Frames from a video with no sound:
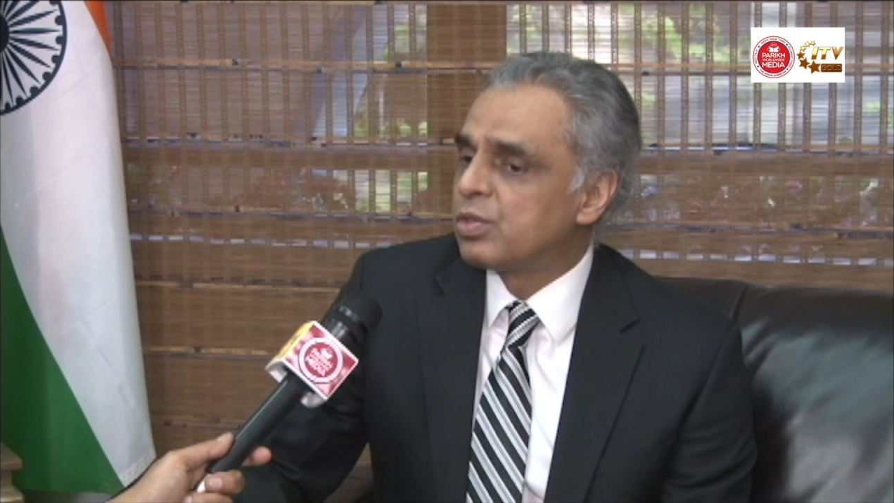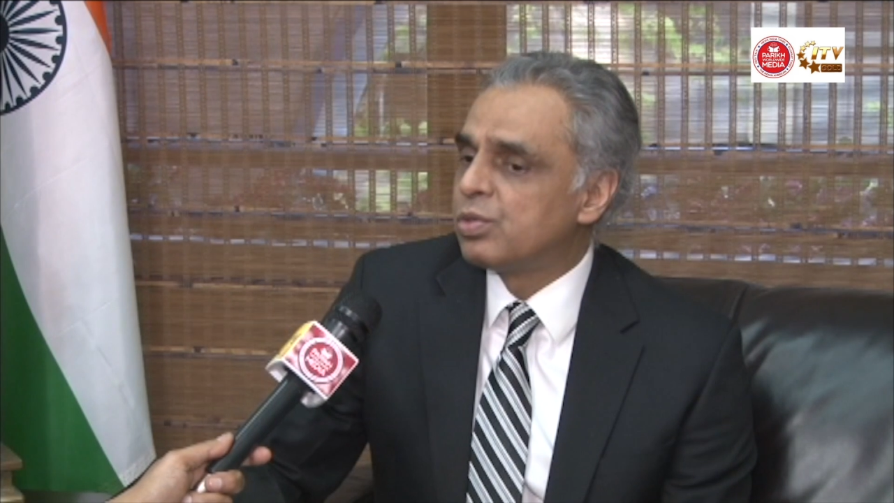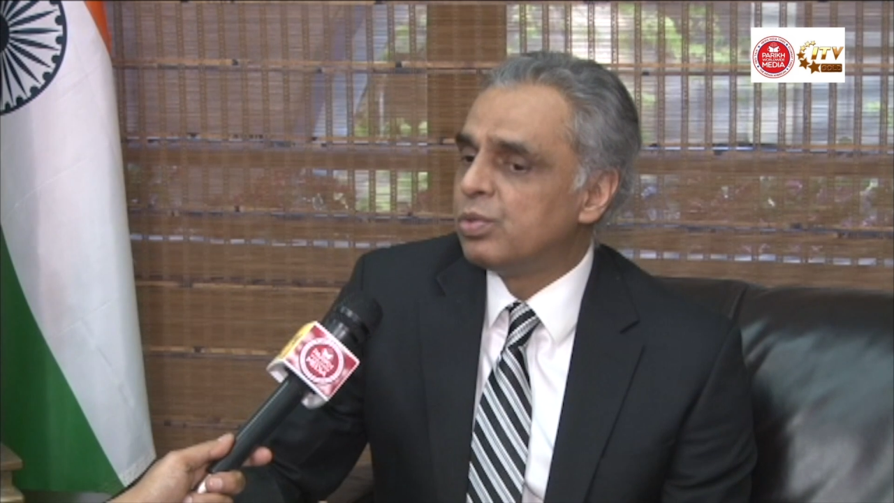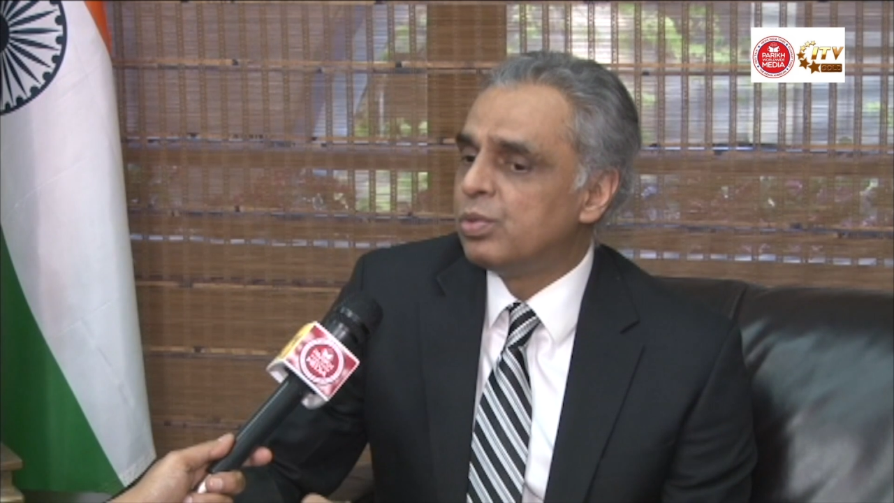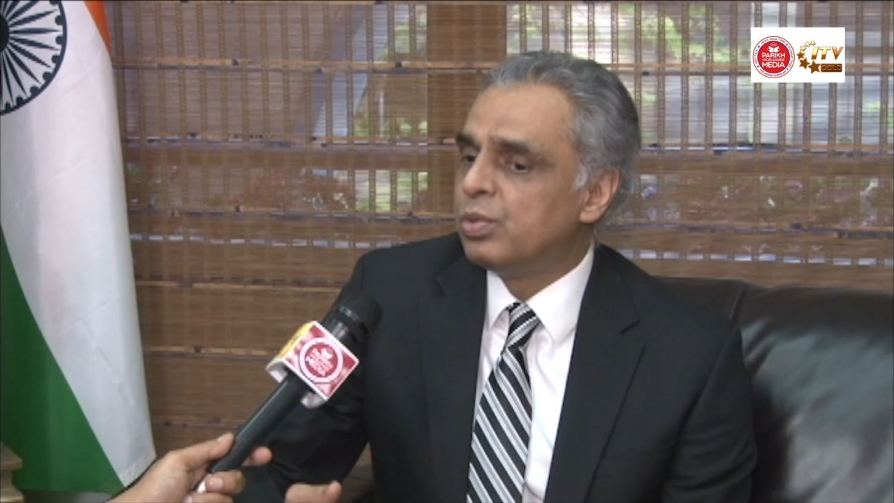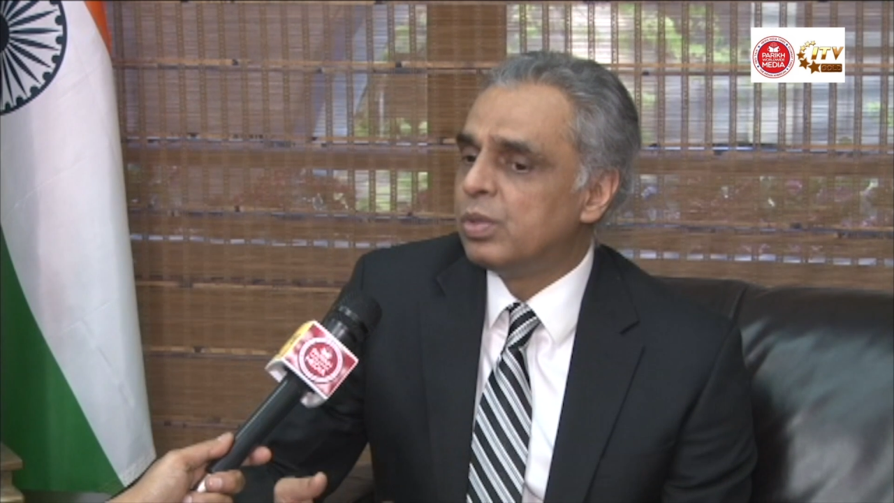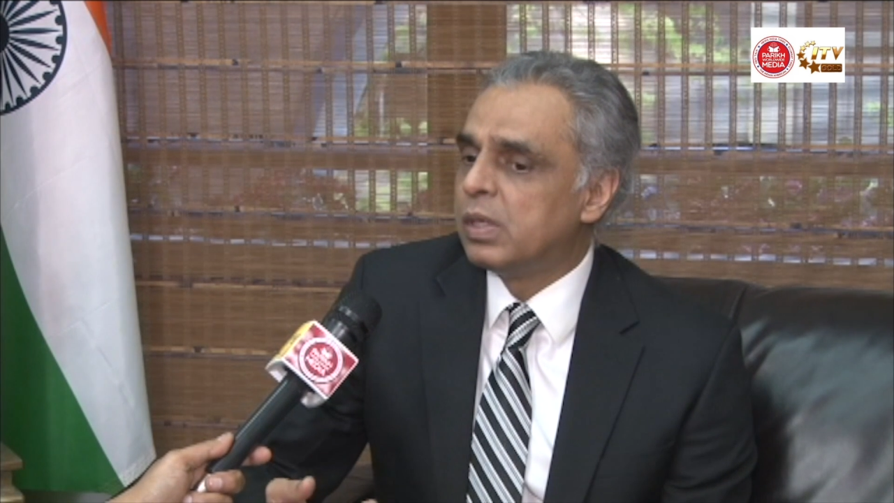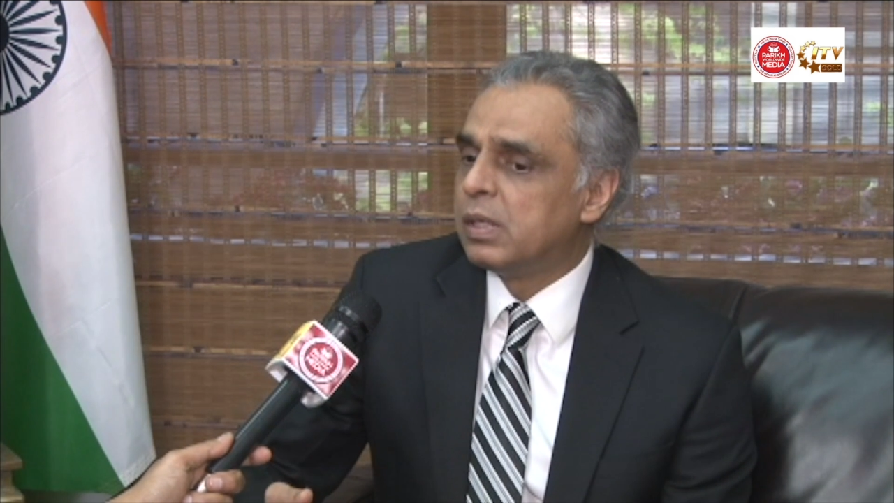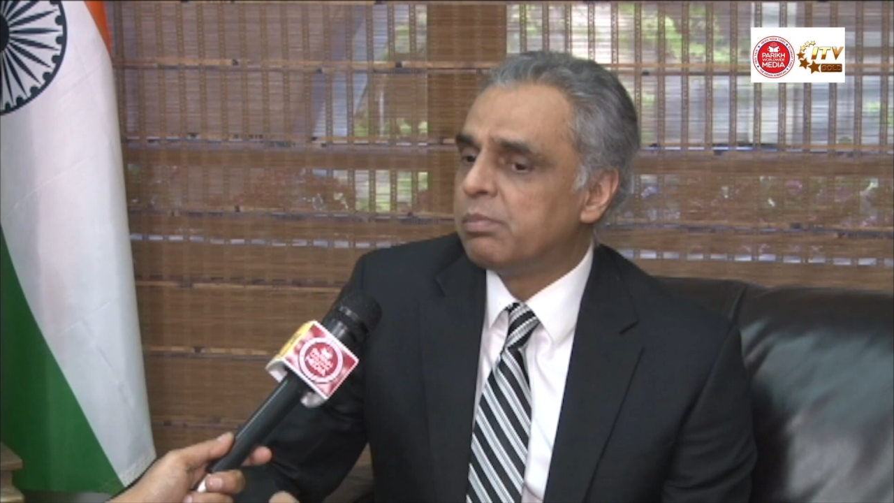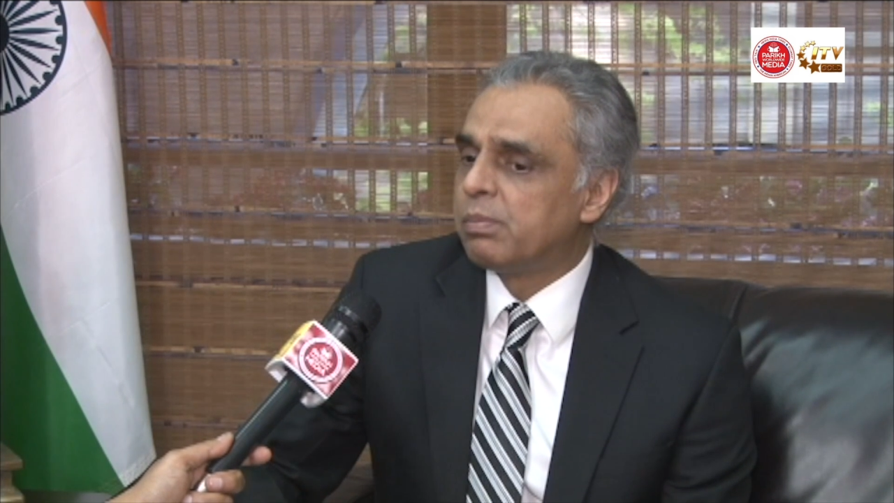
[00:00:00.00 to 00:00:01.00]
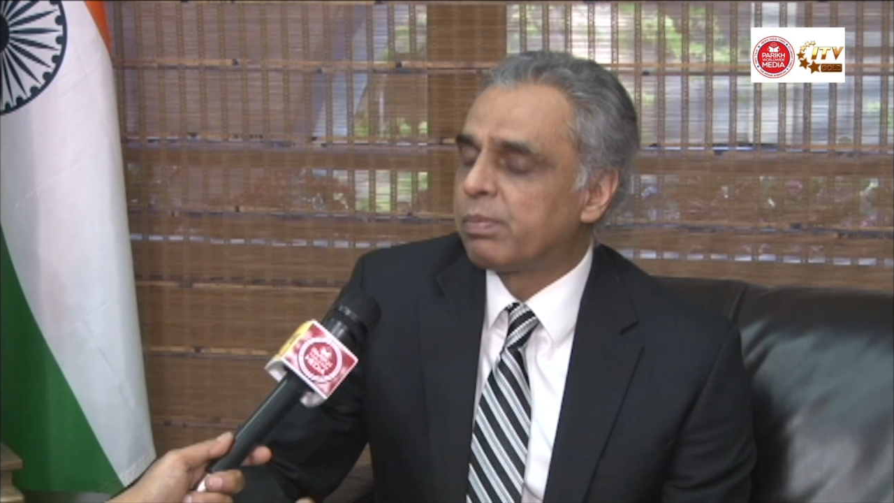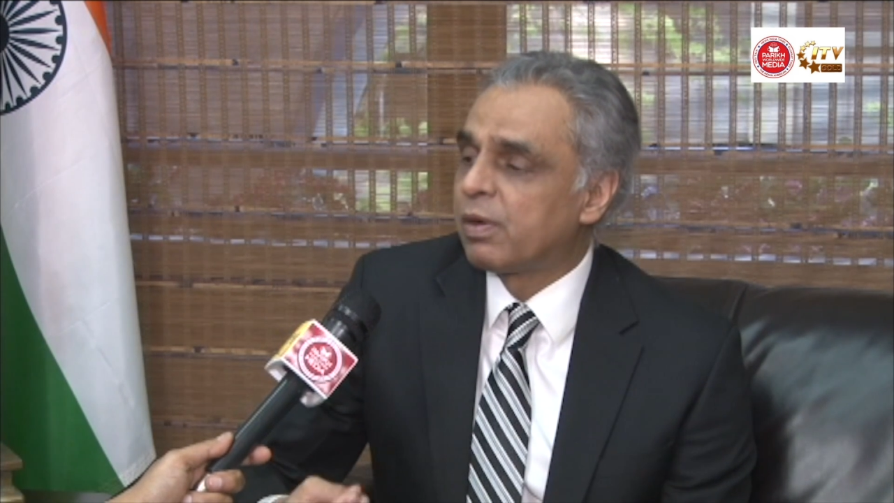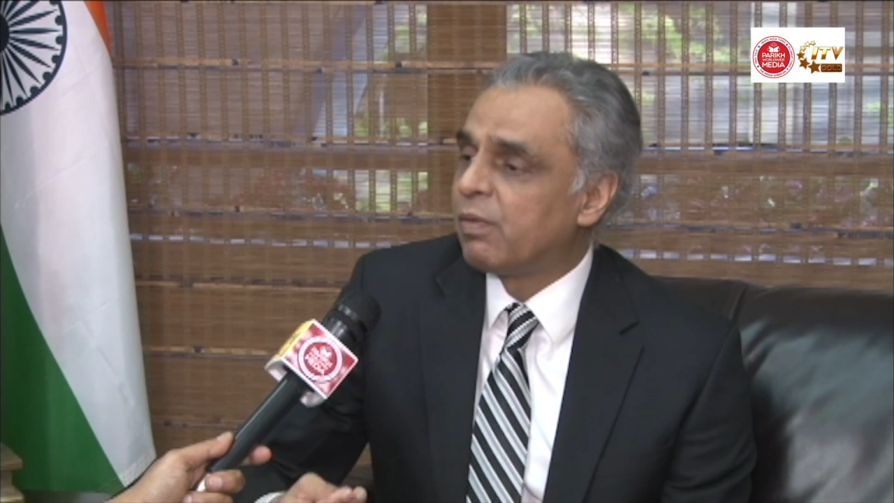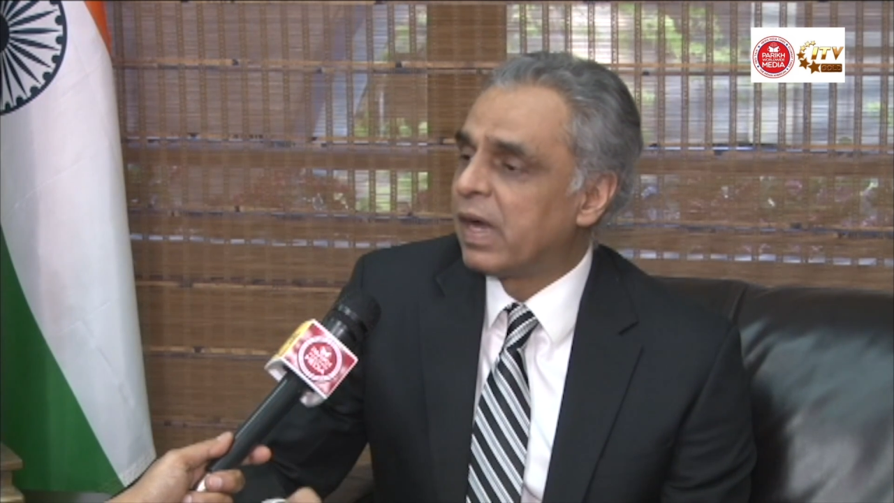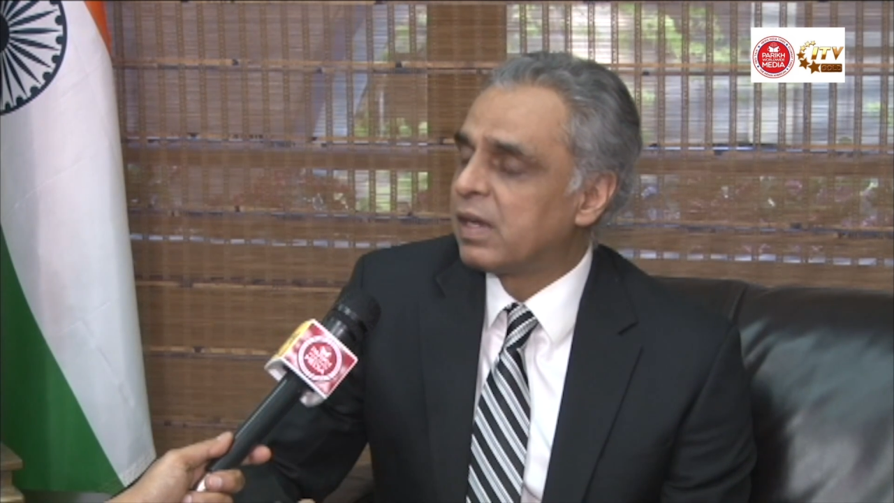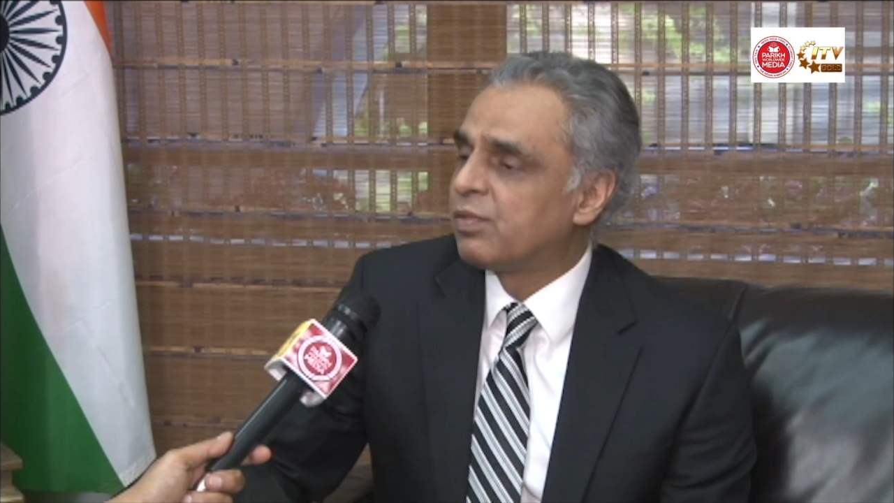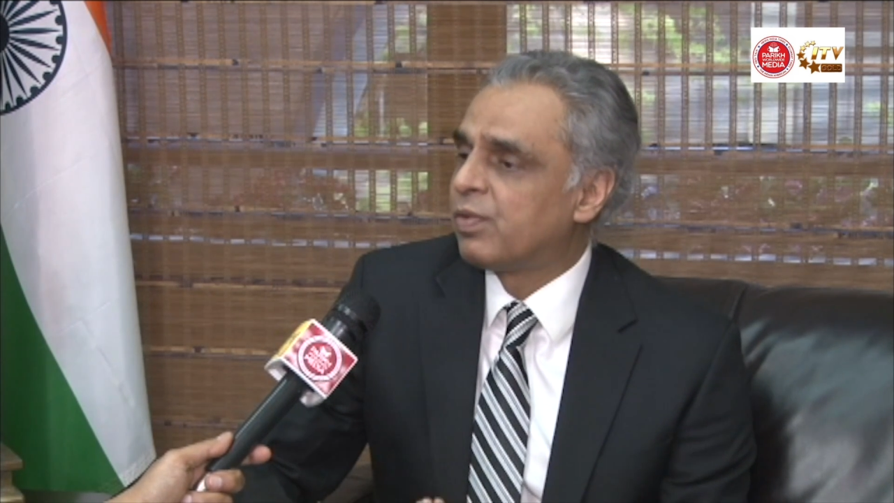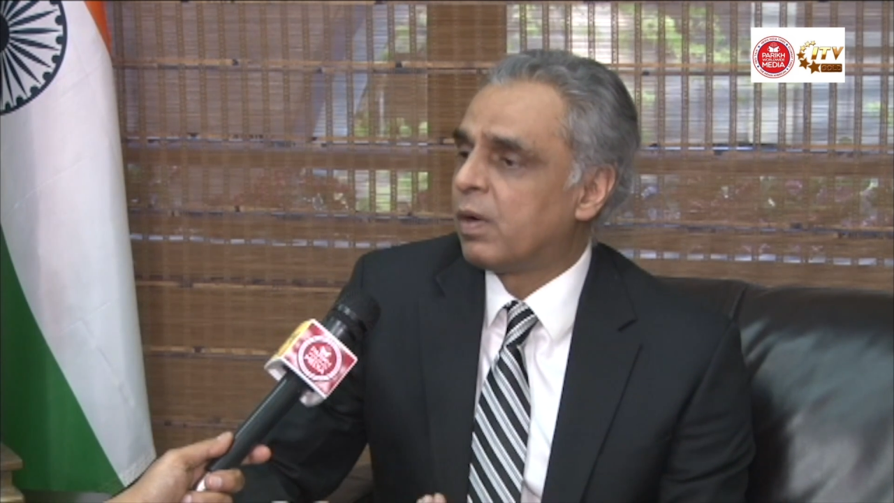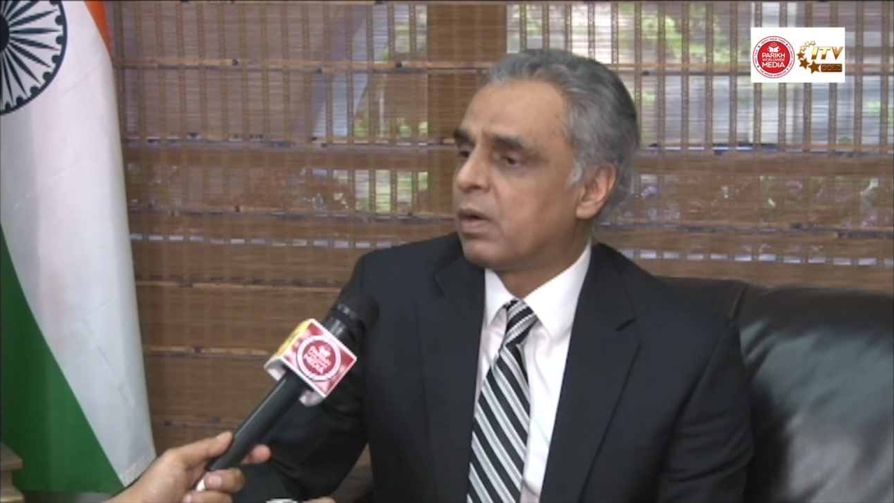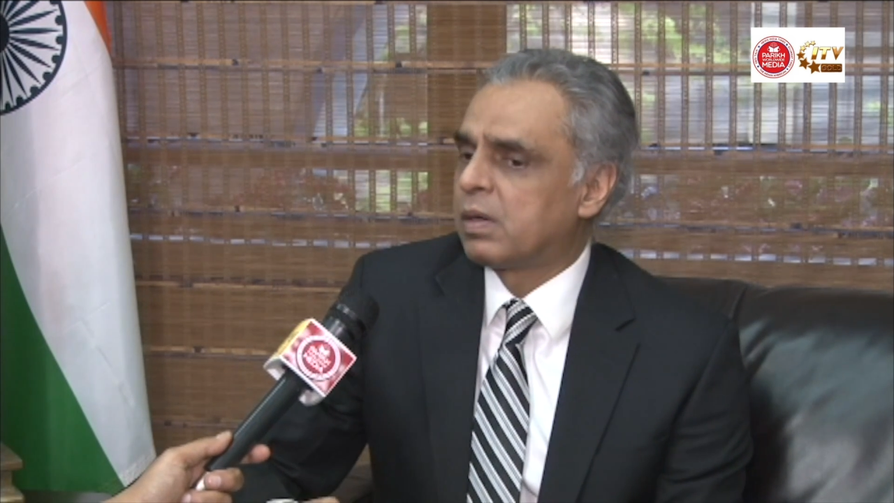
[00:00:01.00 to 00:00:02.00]
to provide
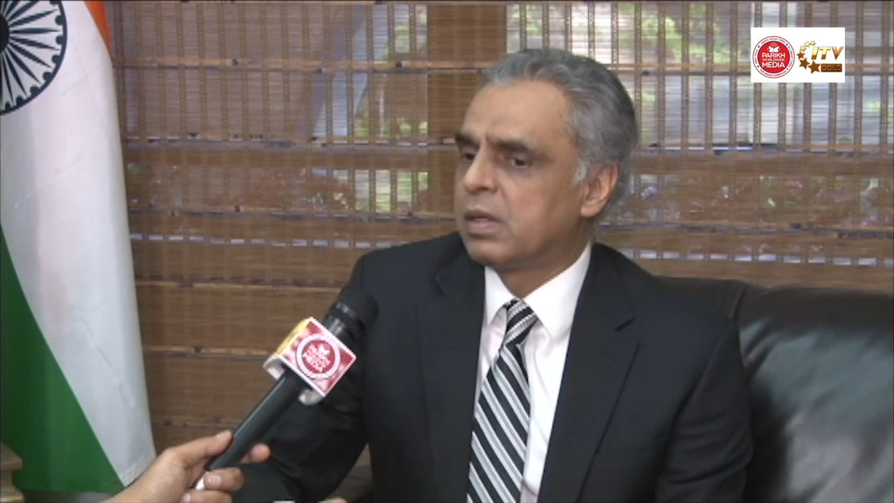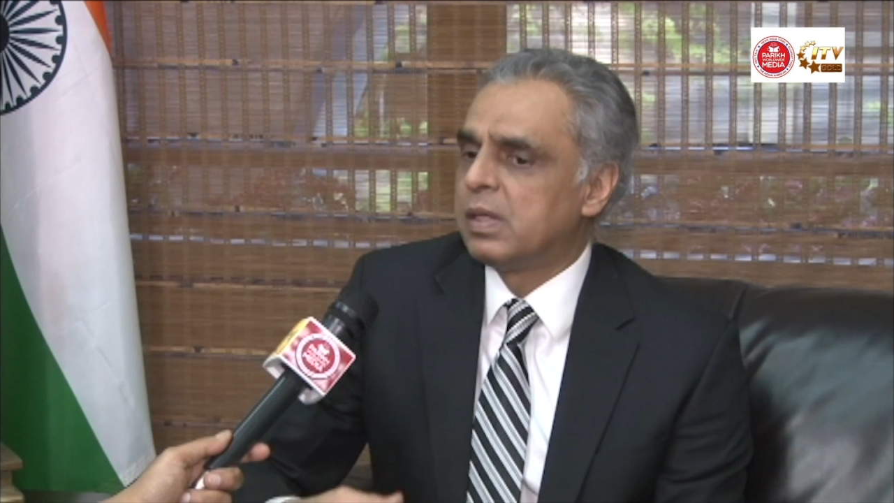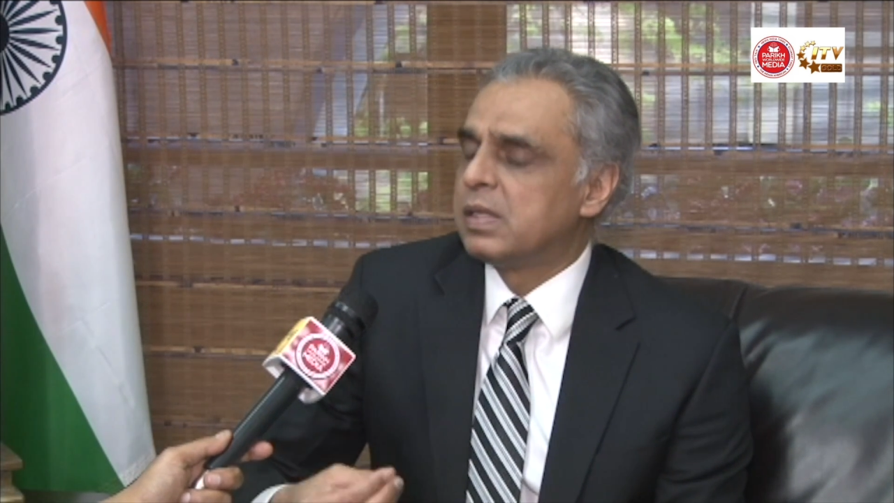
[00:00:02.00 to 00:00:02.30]
for